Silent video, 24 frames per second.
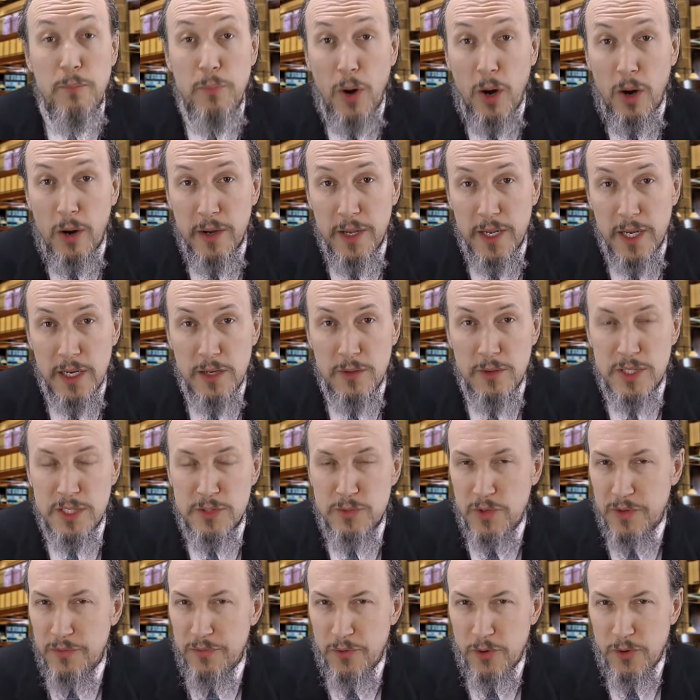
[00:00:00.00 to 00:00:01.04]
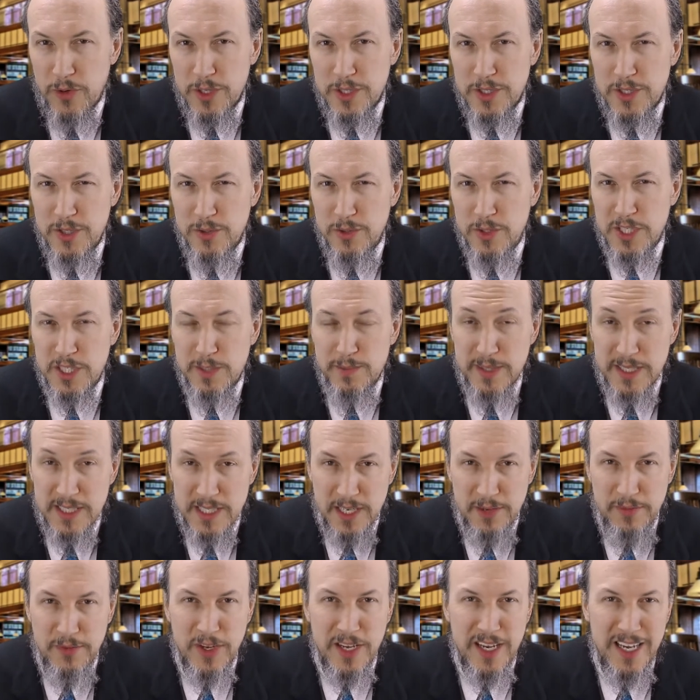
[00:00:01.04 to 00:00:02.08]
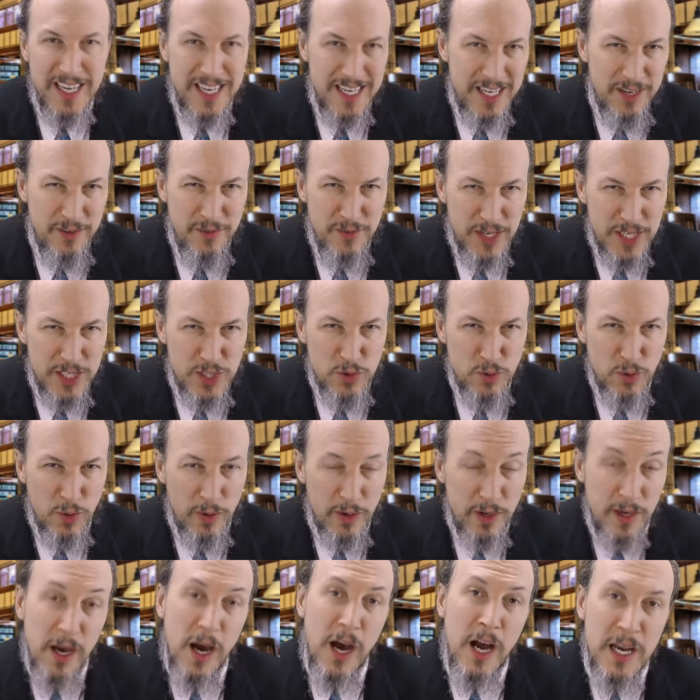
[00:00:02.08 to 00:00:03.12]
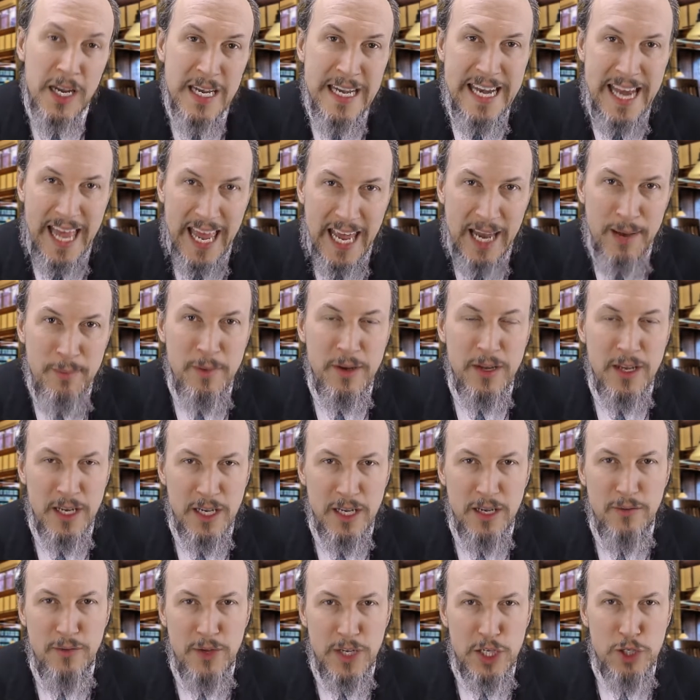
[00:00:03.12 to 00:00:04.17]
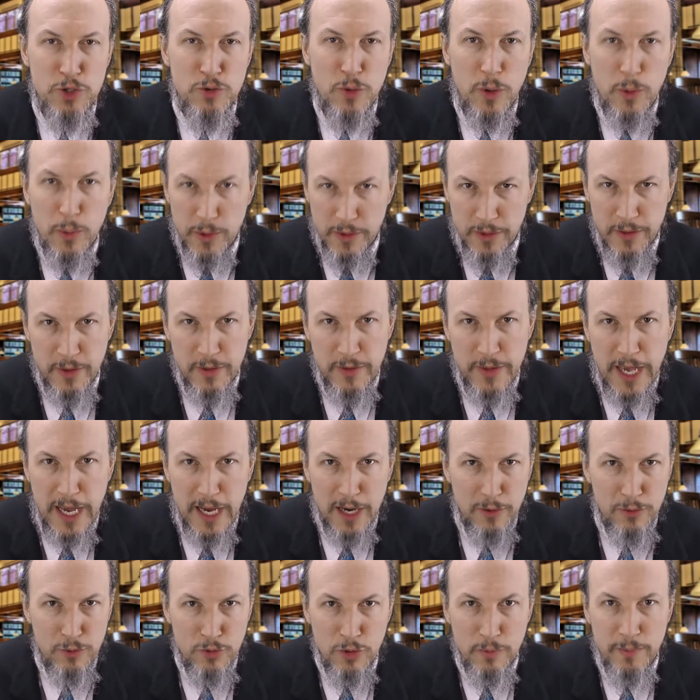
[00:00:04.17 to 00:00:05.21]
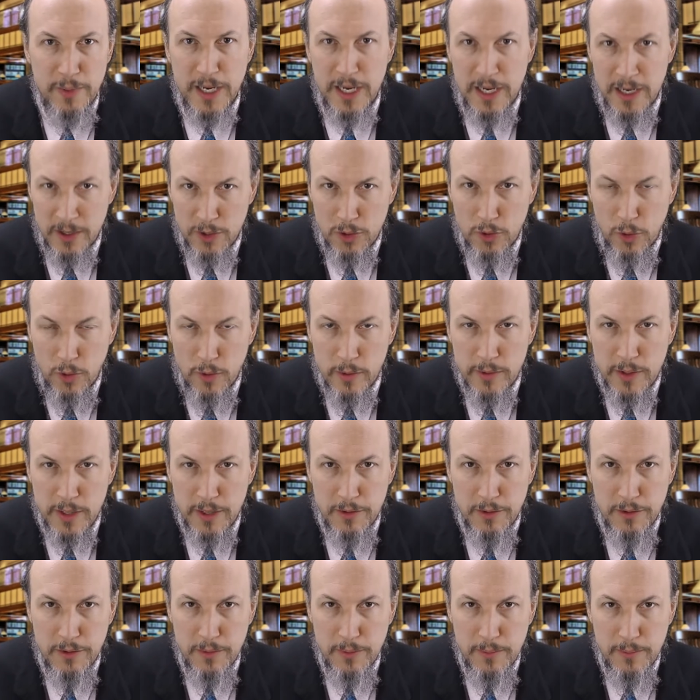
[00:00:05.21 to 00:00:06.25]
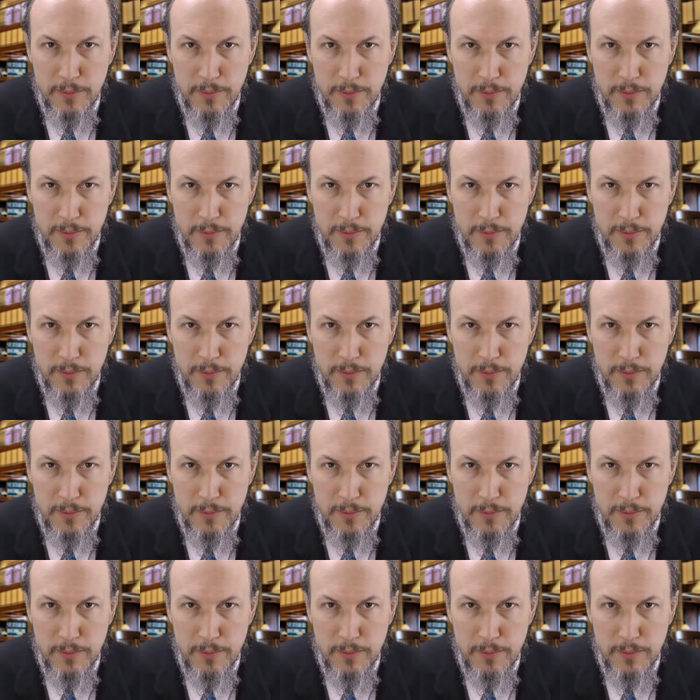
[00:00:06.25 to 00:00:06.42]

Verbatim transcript: Paul here is referring to a specific individual, an unnamed individual within that group in Corinth.